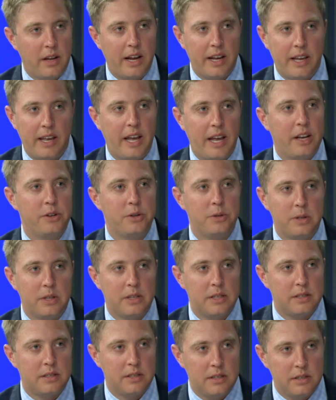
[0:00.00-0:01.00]
that I can't do
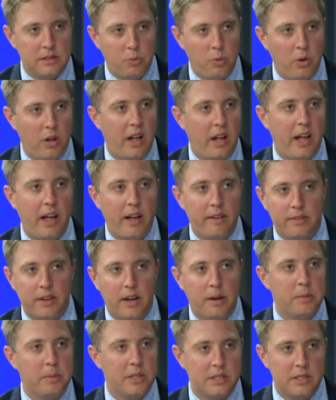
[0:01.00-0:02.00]
this is well I have
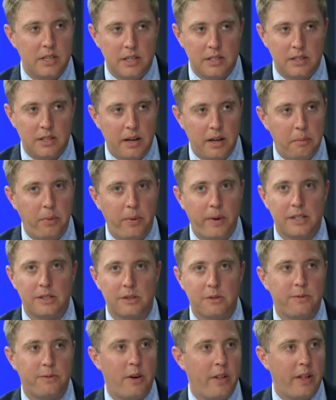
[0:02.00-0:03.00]
gum disease, the implants
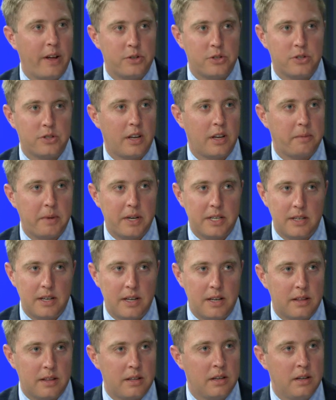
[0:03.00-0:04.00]
will fall out just like my teeth.